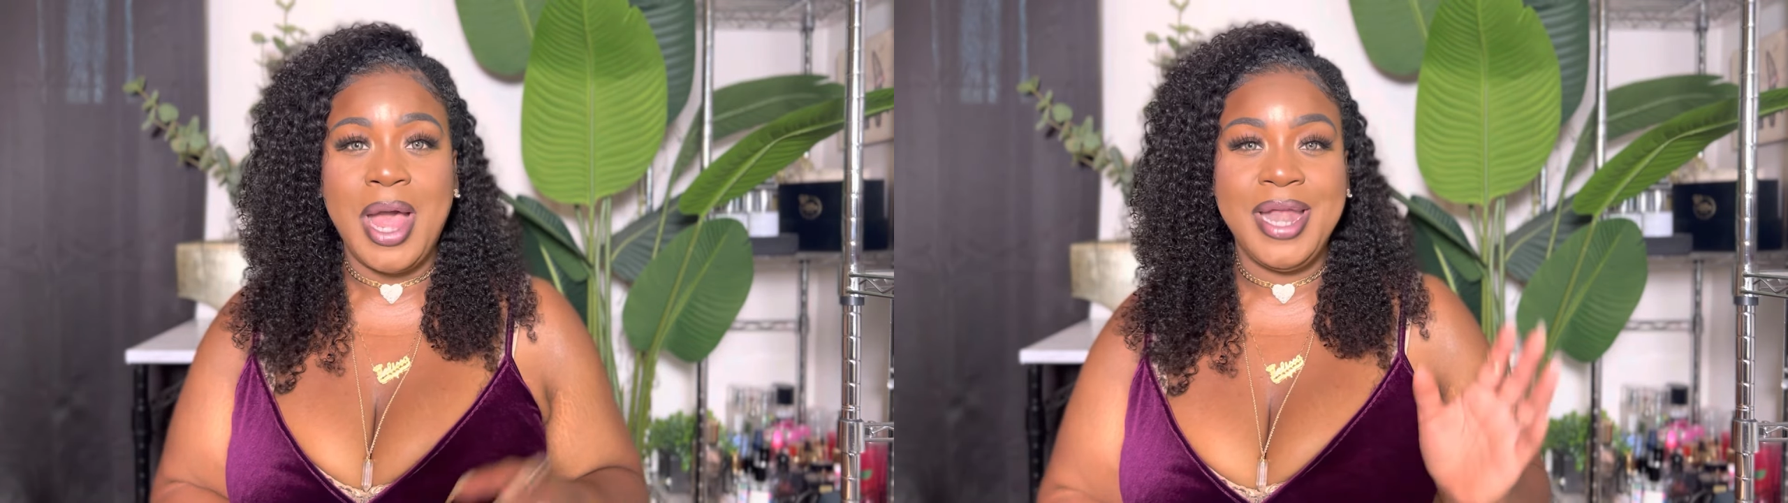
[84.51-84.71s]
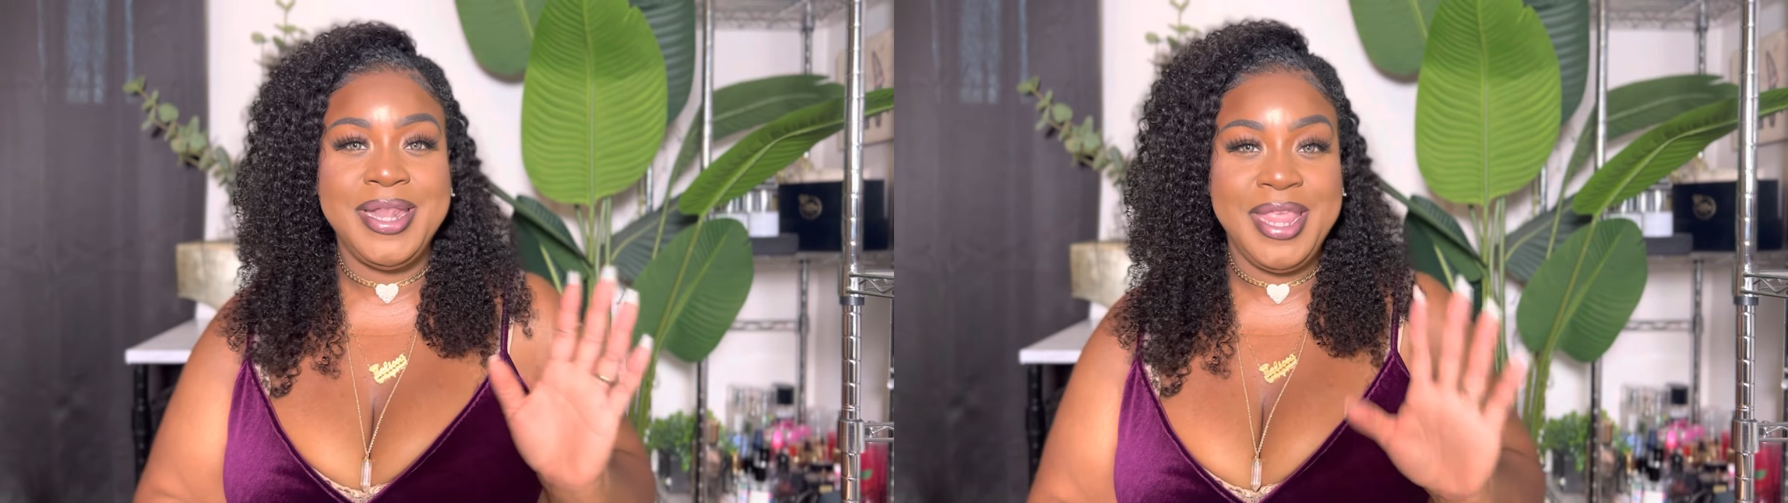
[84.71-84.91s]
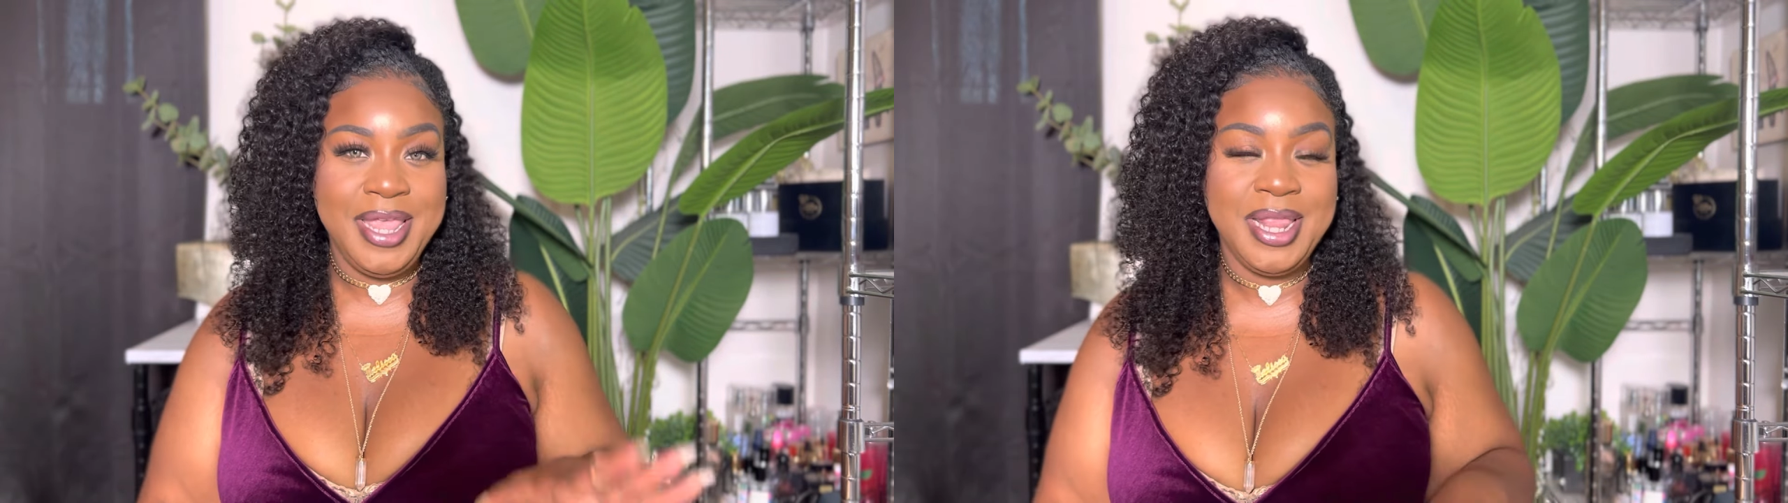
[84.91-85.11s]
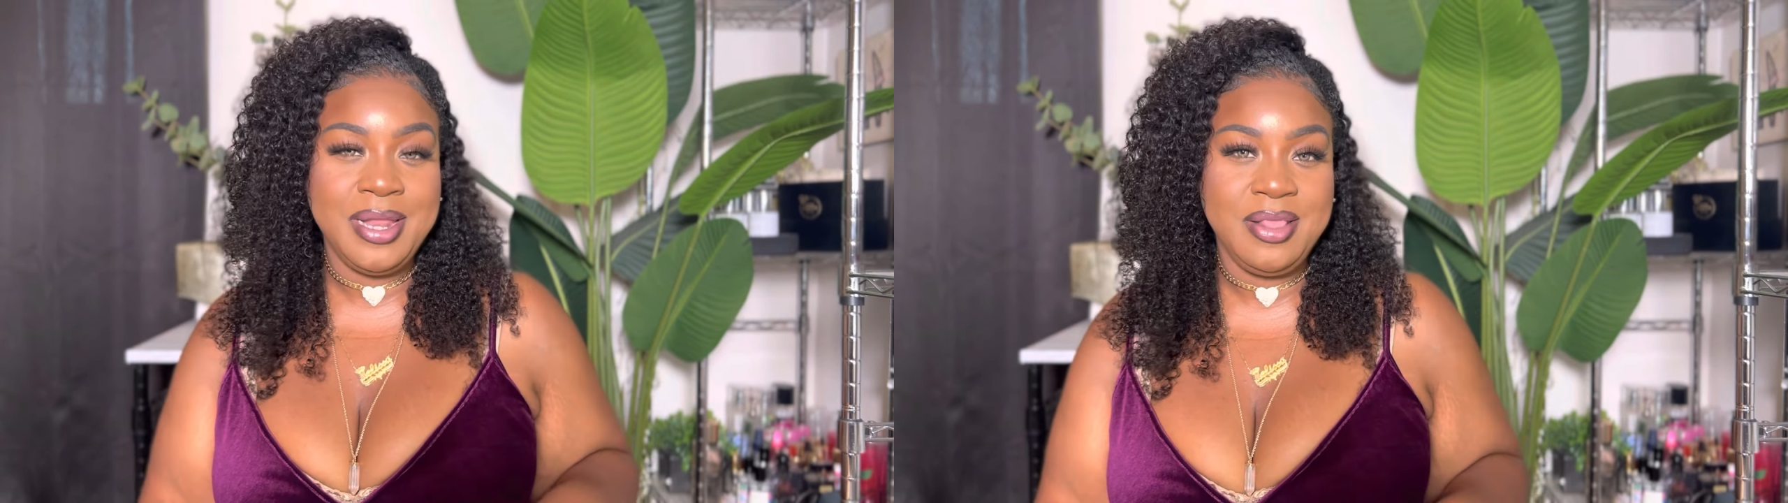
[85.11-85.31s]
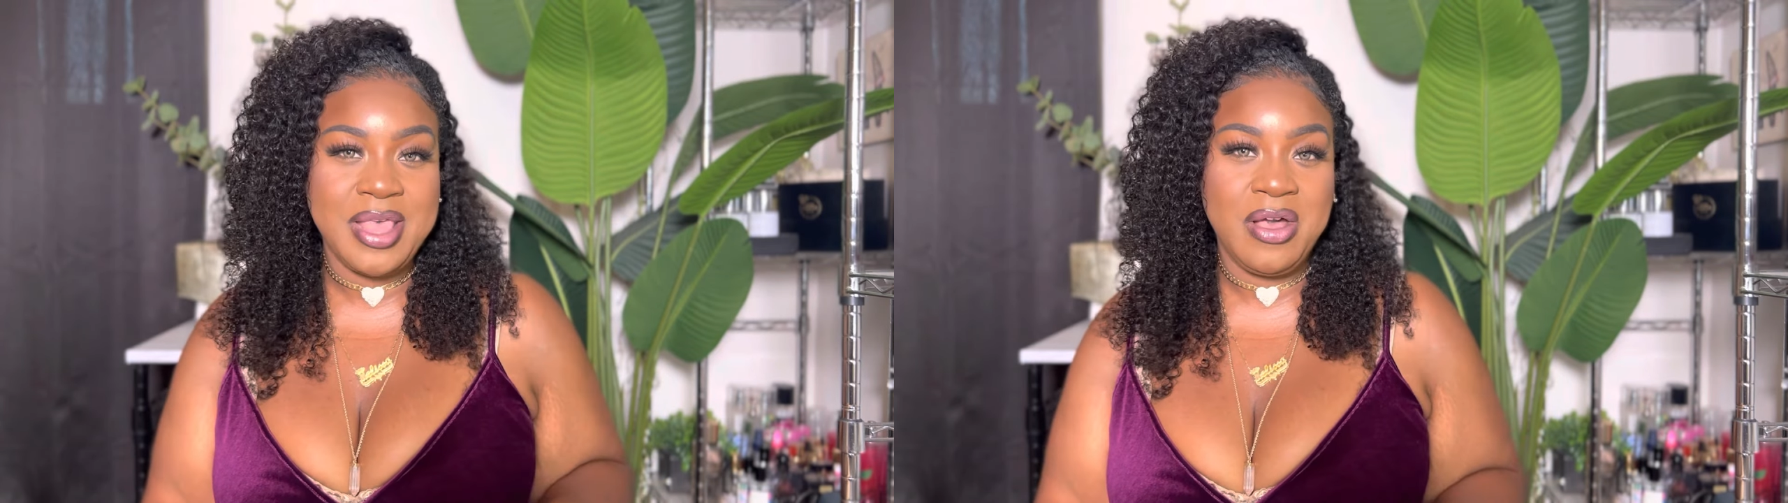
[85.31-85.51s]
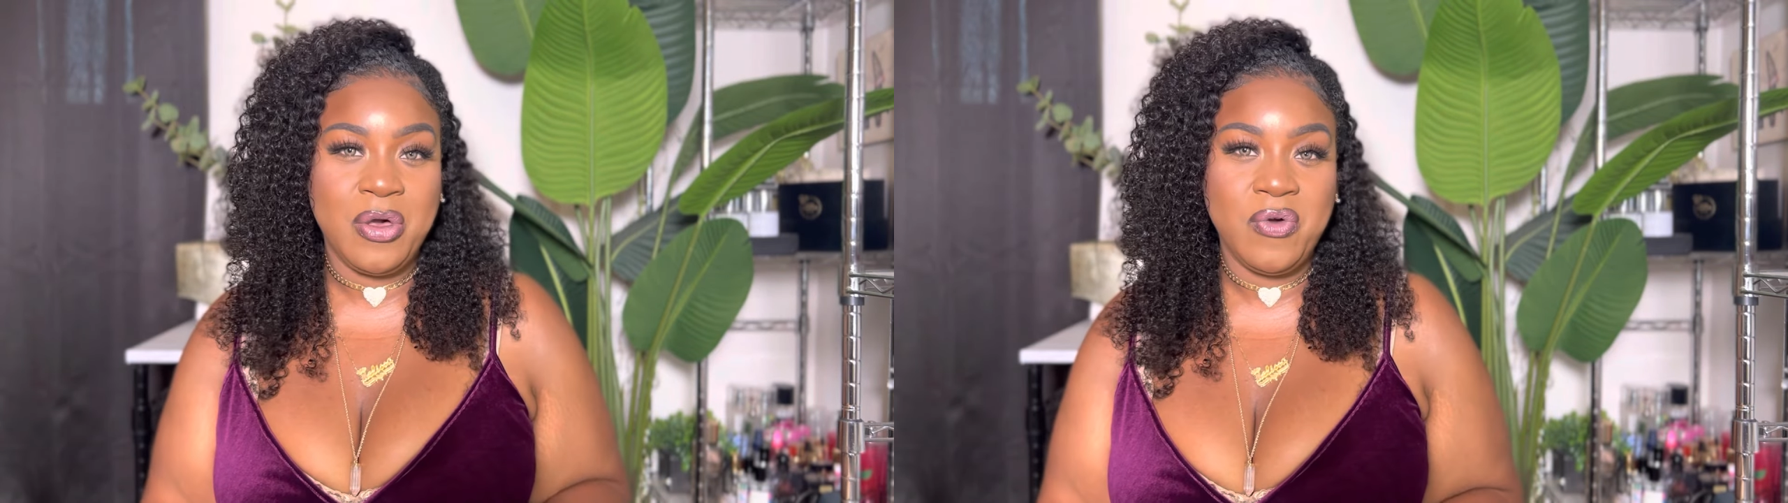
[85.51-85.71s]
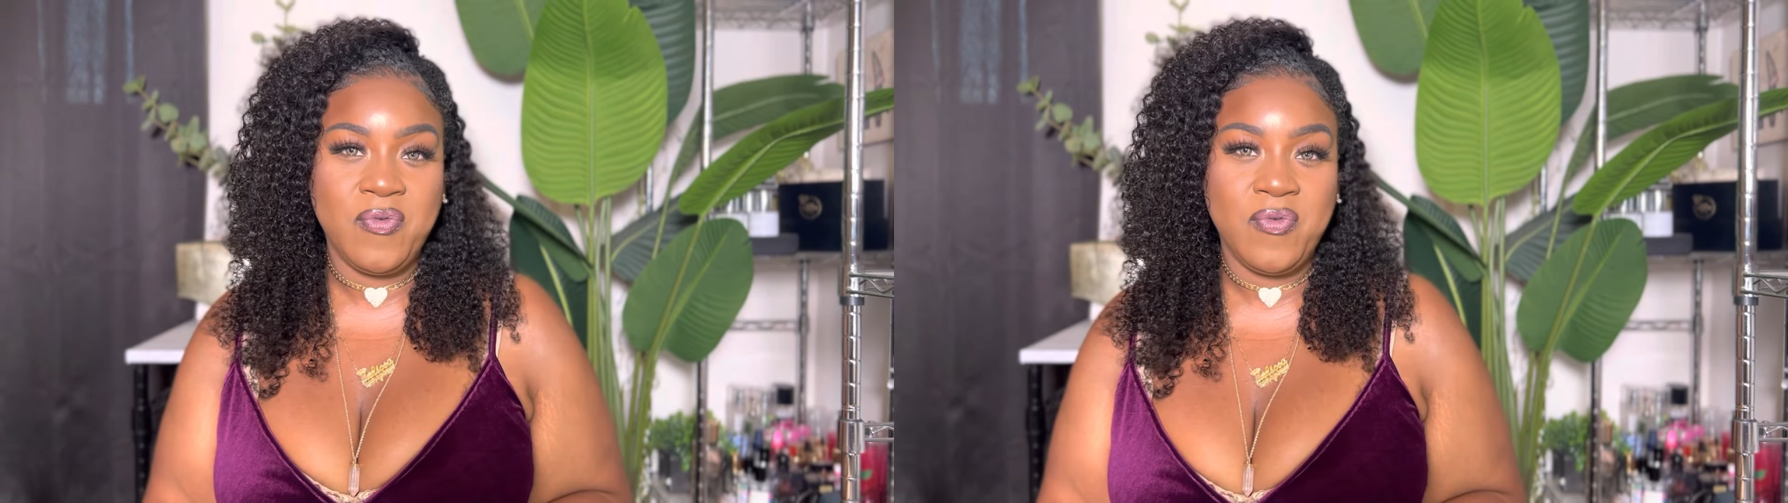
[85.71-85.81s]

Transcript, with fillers: I did get a discount code